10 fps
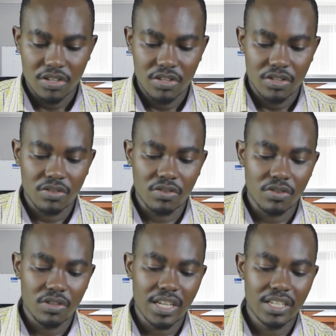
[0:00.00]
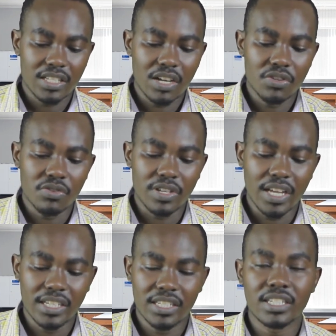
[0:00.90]
So that is how you
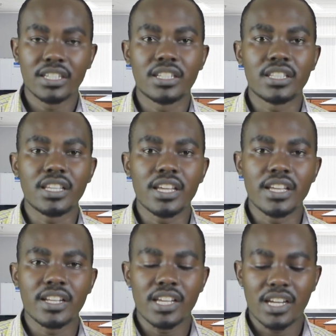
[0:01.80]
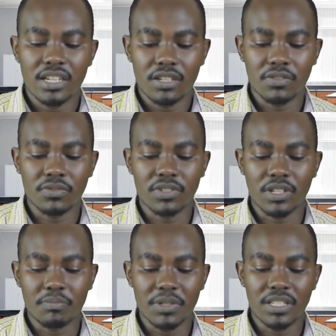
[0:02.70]
get the area of
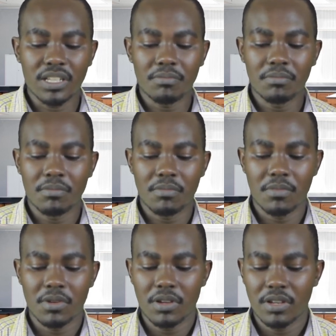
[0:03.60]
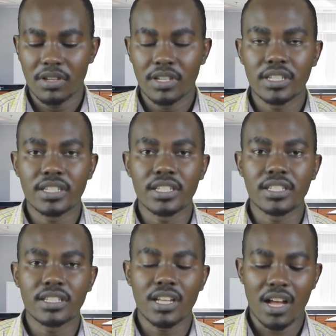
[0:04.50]
trapezium. It
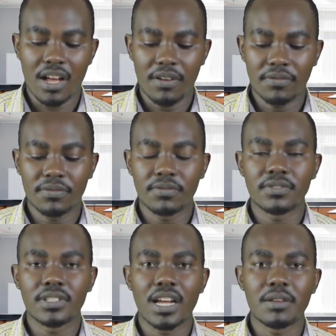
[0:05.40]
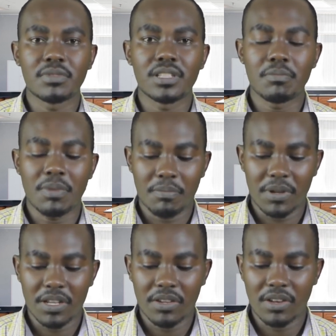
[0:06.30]
is a half times the
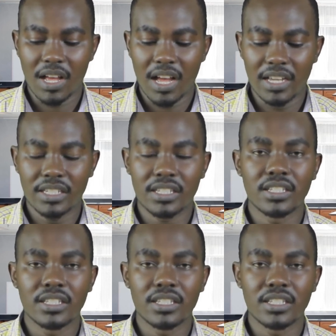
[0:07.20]
perpendicular height